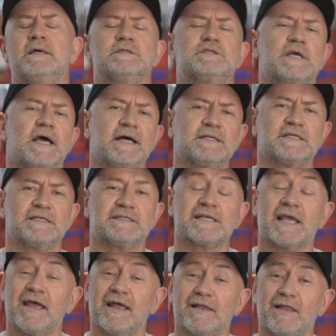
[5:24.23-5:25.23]

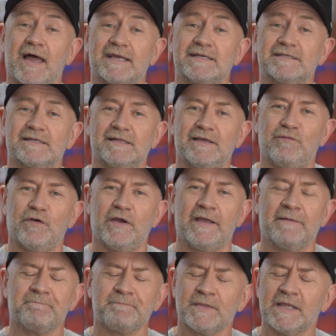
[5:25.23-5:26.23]
charges like delivery.